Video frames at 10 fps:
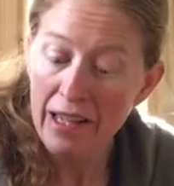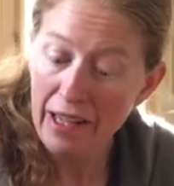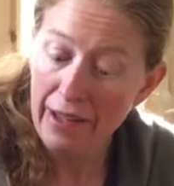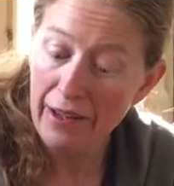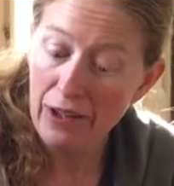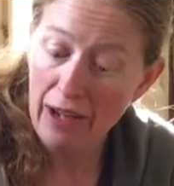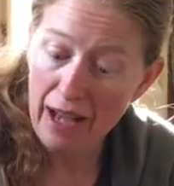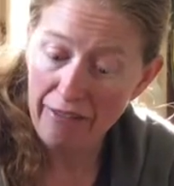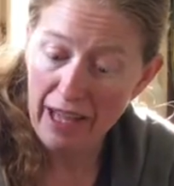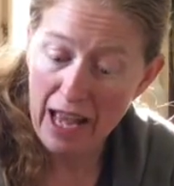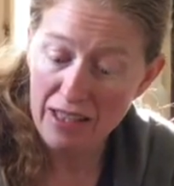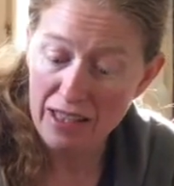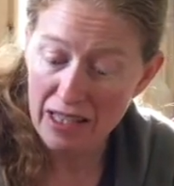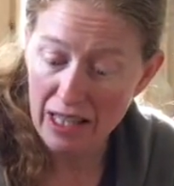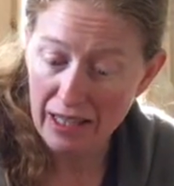you have
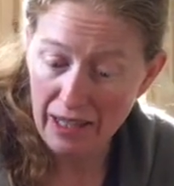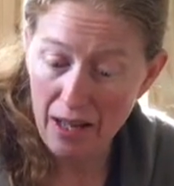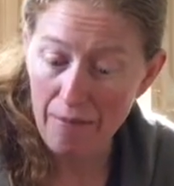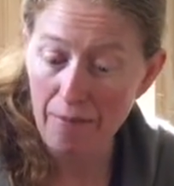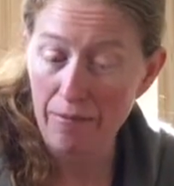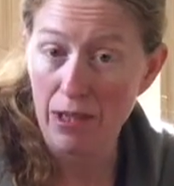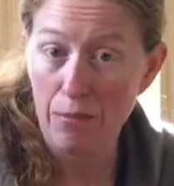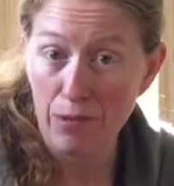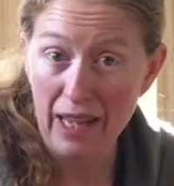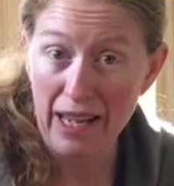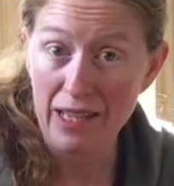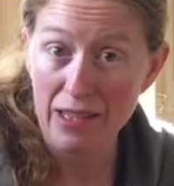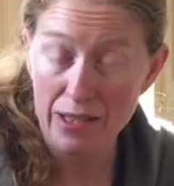guessed the number plane,